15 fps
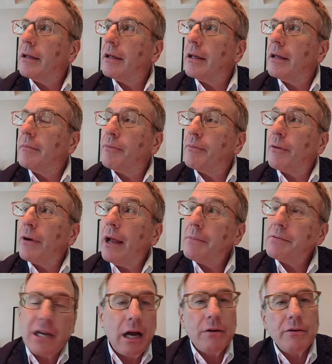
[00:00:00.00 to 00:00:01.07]
and perhaps
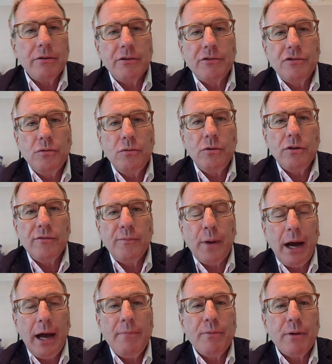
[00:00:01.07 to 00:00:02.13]
counterintuitive
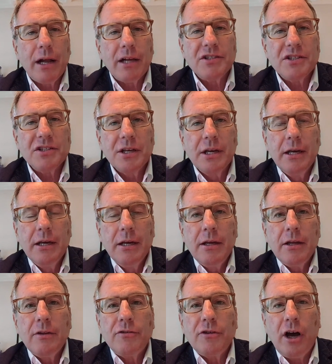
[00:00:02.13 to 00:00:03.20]
byproducts is
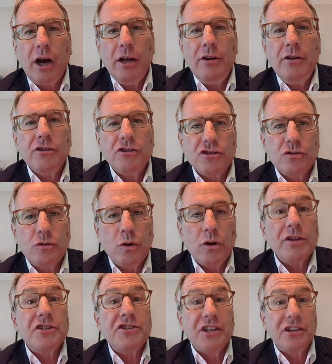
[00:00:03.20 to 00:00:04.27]
to underscore
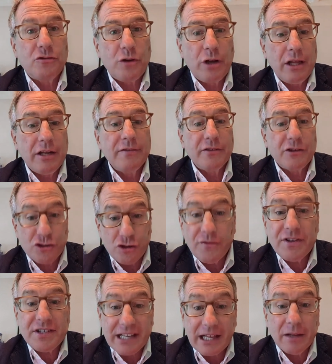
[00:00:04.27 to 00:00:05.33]
the centrality of the
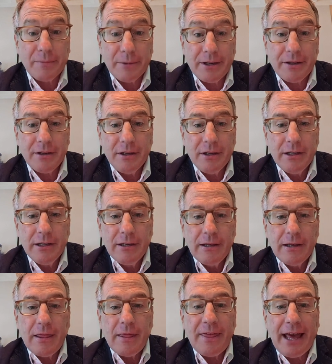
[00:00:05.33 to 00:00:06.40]
service element.
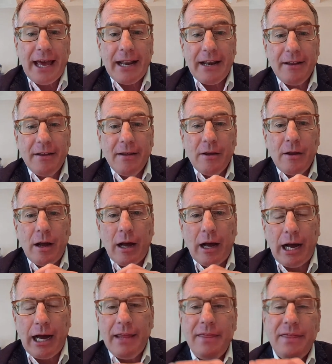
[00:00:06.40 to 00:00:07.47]
That
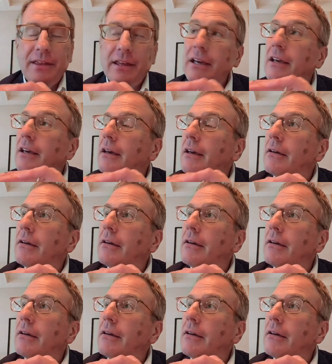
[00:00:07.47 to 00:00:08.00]
I think,